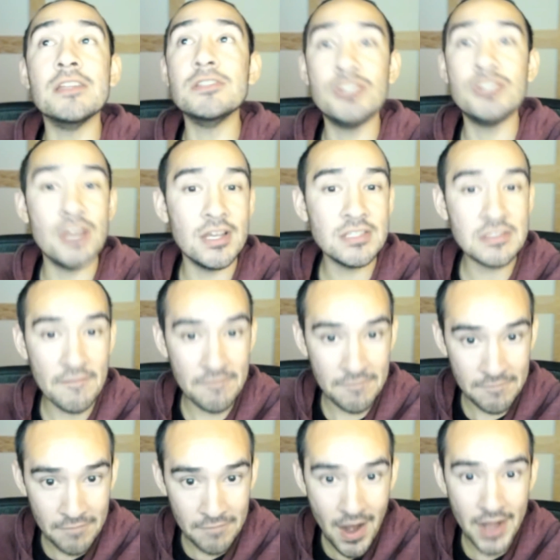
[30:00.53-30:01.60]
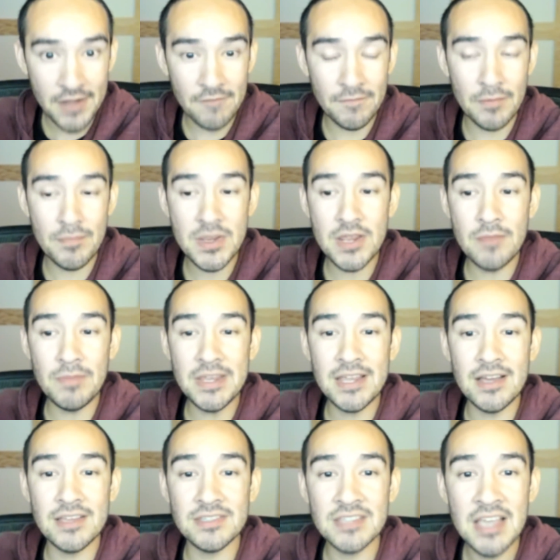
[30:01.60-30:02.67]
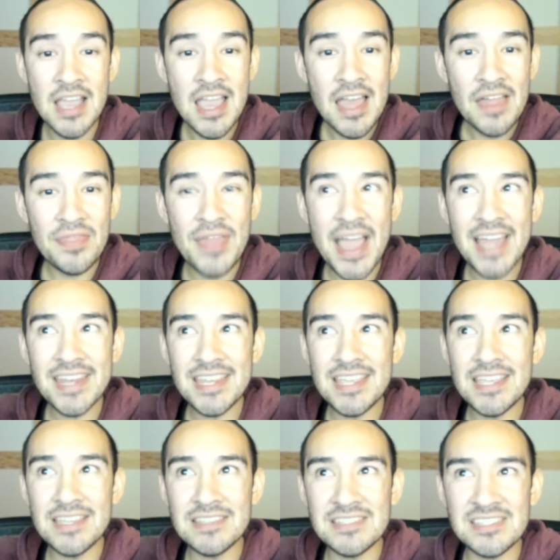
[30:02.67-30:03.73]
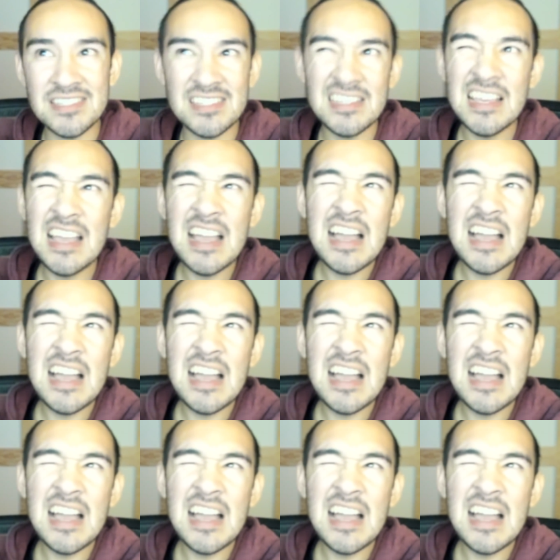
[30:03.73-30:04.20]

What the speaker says: just fine for me because that is...